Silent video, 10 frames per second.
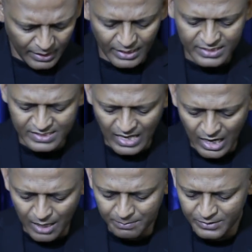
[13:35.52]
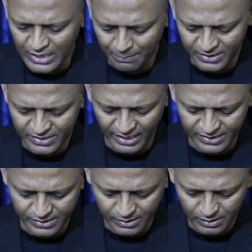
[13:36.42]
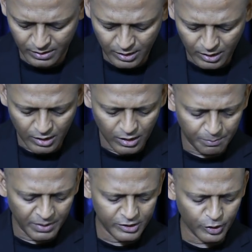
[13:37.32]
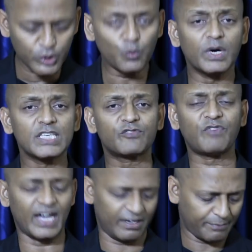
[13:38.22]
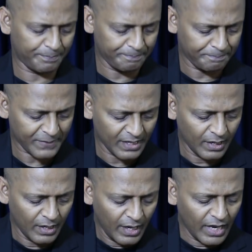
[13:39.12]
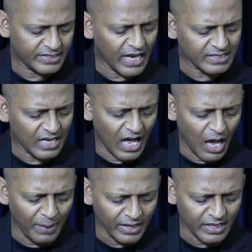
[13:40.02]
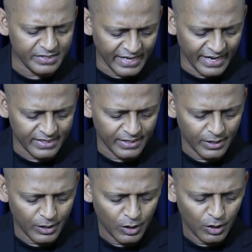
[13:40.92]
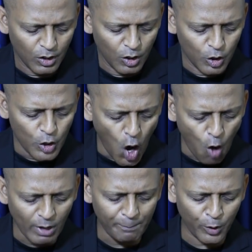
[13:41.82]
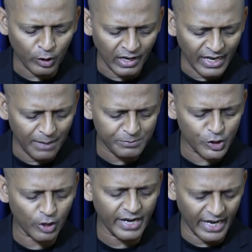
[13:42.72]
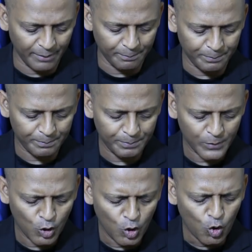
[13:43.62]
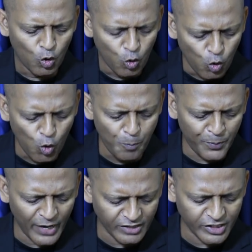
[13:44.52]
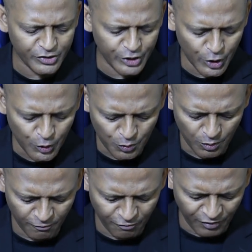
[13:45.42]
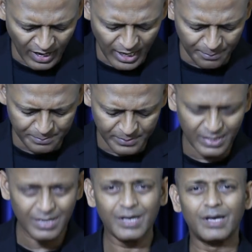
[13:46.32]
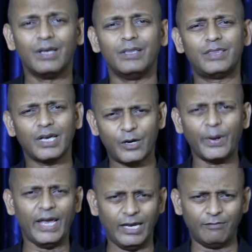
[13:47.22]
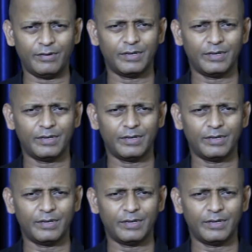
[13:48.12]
In Psalm chapter 6, please look into verse 5. It says, "Among the dead, no one proclaims your name. Who praises you from the grave?"